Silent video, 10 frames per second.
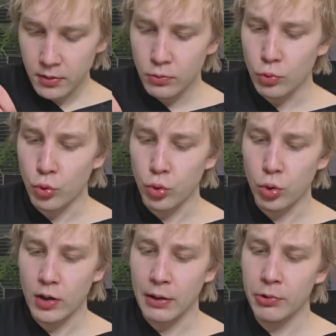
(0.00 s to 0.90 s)
Ooh,
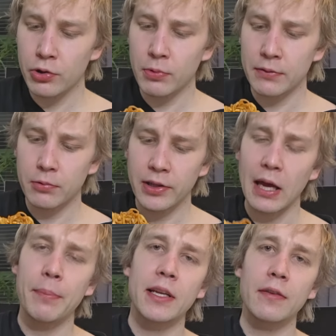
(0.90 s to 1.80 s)
I wonder what would
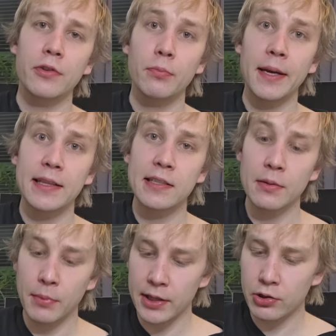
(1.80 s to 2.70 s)
happen if you make this in
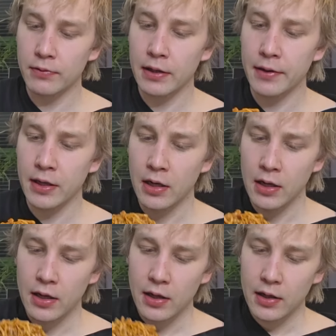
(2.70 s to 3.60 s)
microwave.
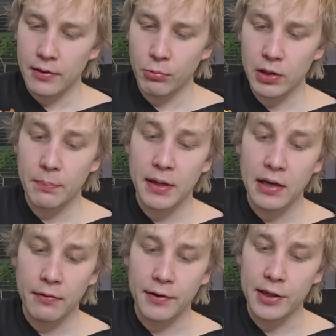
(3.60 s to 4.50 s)
Would it be
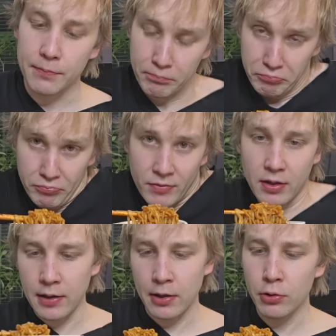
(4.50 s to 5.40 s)
different?
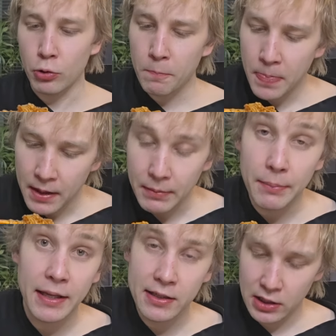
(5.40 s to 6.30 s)
I don't know. Maybe
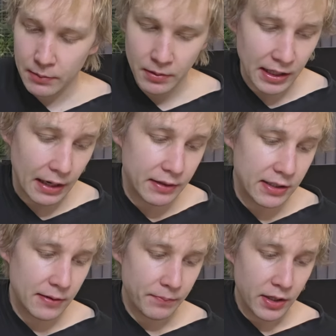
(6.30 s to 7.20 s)
next time. I have
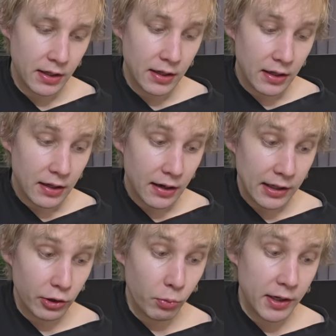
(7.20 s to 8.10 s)
this
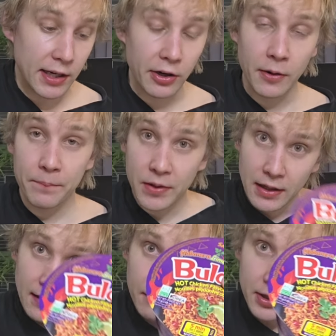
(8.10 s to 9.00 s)
another one here
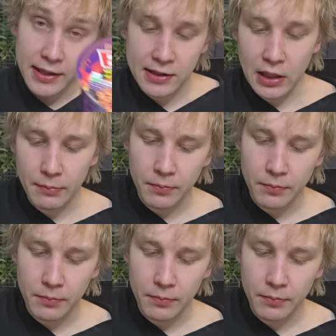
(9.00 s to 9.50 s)
for next time.